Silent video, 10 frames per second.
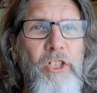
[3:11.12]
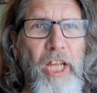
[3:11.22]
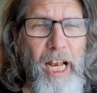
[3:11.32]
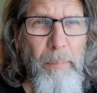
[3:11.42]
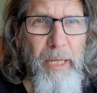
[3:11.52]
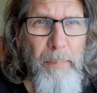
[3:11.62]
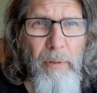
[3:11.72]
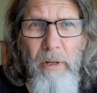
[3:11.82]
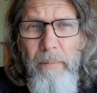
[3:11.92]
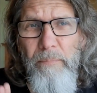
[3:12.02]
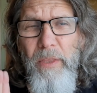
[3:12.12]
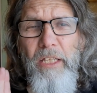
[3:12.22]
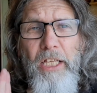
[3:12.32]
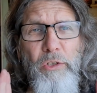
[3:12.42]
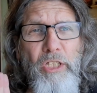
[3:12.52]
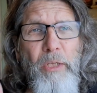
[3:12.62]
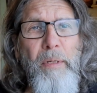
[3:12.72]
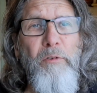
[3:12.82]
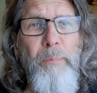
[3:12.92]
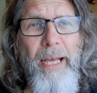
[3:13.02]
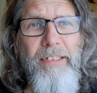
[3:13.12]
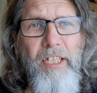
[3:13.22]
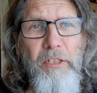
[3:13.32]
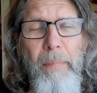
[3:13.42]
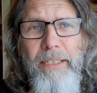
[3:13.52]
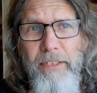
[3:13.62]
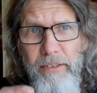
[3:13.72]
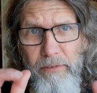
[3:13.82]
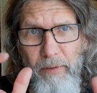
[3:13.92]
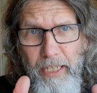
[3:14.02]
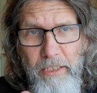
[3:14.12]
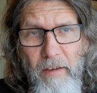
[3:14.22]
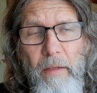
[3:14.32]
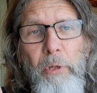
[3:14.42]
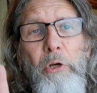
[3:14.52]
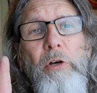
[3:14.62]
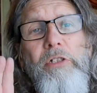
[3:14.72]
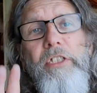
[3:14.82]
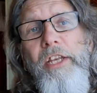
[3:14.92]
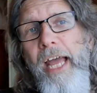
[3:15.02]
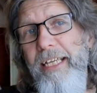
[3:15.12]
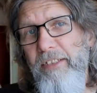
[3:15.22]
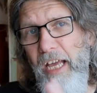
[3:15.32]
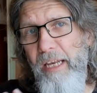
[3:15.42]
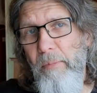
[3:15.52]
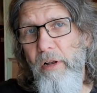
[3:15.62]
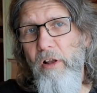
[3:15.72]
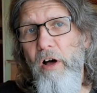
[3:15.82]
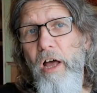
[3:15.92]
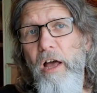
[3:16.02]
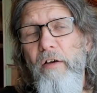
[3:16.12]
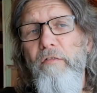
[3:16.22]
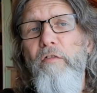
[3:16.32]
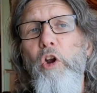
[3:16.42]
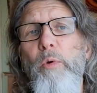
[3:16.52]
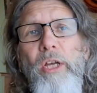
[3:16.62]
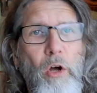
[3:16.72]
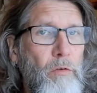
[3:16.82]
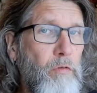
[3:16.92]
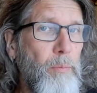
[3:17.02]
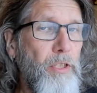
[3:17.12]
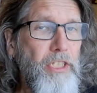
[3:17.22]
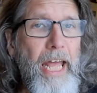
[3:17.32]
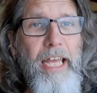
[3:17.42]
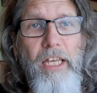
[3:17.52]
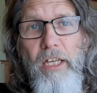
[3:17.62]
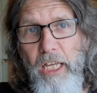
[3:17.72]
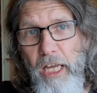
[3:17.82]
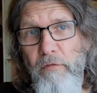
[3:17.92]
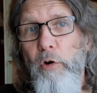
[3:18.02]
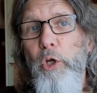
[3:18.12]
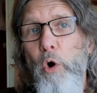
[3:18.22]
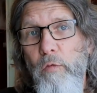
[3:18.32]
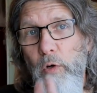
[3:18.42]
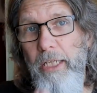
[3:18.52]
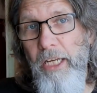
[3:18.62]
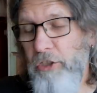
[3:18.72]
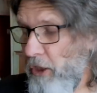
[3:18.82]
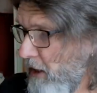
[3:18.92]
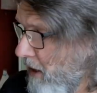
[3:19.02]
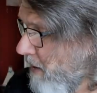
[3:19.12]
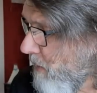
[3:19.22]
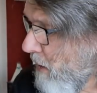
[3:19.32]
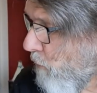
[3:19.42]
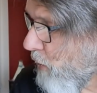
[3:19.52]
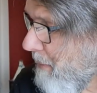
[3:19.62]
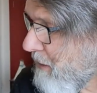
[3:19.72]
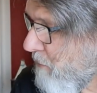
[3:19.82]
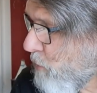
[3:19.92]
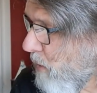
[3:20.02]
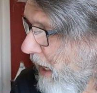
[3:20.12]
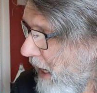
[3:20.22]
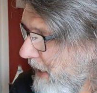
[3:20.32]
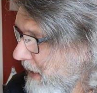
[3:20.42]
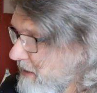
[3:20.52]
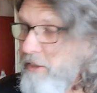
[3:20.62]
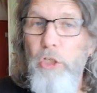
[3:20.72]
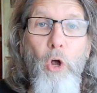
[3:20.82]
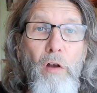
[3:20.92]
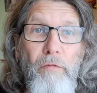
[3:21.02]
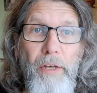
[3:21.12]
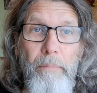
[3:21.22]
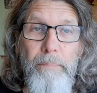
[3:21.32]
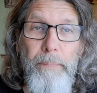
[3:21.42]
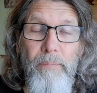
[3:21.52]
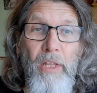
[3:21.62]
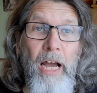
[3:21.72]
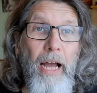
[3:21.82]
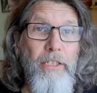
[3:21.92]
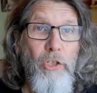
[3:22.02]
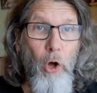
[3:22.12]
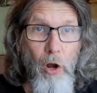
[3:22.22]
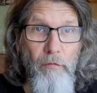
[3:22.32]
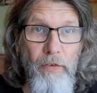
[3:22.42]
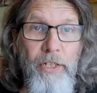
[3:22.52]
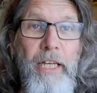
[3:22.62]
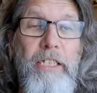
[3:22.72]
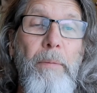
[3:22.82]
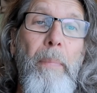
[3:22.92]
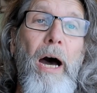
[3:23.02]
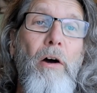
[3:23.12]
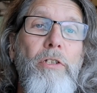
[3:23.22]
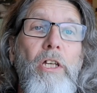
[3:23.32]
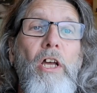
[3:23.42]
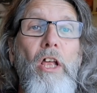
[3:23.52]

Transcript: tell people that you need a bit of space this month, right? Because the next animal uh, following on from the snake here for your overall energy for the month of July is the dolphin. And the dolphin is about